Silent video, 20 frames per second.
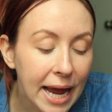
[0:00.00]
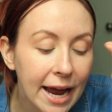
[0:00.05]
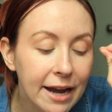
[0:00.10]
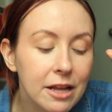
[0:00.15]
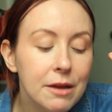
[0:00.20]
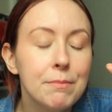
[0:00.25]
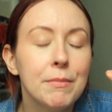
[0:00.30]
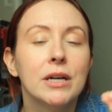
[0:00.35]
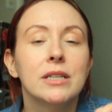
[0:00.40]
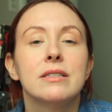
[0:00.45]

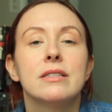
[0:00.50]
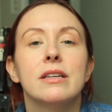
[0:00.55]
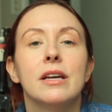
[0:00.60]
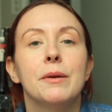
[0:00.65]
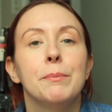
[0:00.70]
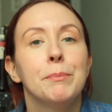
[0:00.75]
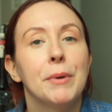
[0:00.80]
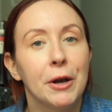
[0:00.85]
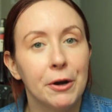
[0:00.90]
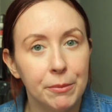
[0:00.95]
Eddie
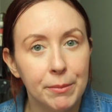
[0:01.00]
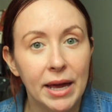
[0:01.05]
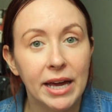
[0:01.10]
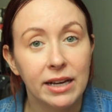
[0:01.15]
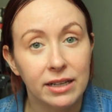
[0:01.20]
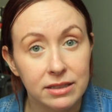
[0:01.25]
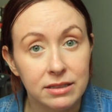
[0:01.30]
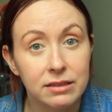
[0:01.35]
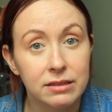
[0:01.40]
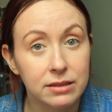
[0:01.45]
Munson better
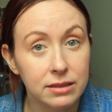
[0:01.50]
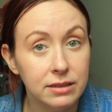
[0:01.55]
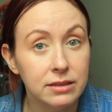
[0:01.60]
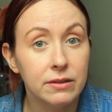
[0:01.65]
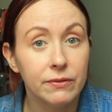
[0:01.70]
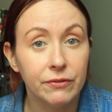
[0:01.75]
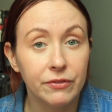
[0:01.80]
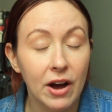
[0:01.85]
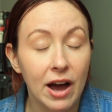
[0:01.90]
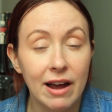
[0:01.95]
make it to
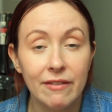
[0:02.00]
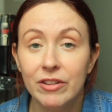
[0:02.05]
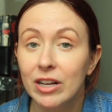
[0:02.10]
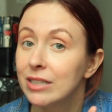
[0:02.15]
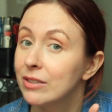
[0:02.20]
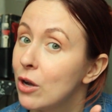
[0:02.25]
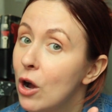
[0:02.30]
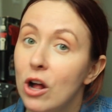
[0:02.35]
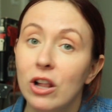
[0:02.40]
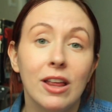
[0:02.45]
season 5.
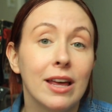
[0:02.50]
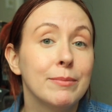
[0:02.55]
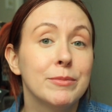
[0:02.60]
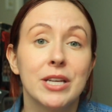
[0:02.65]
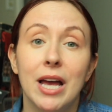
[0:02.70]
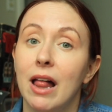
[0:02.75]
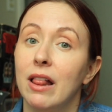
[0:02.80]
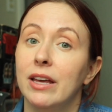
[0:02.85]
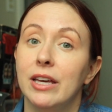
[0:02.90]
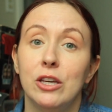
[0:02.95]
That's all I'm
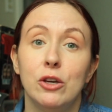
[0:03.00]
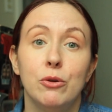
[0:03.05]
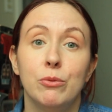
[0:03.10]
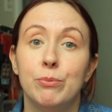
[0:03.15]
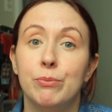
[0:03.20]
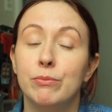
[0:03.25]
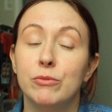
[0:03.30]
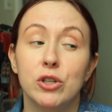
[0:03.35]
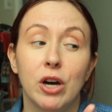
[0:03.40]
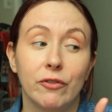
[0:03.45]
telling you,
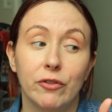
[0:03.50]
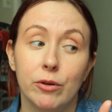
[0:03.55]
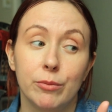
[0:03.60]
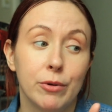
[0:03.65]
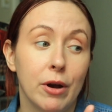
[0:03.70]
Duffer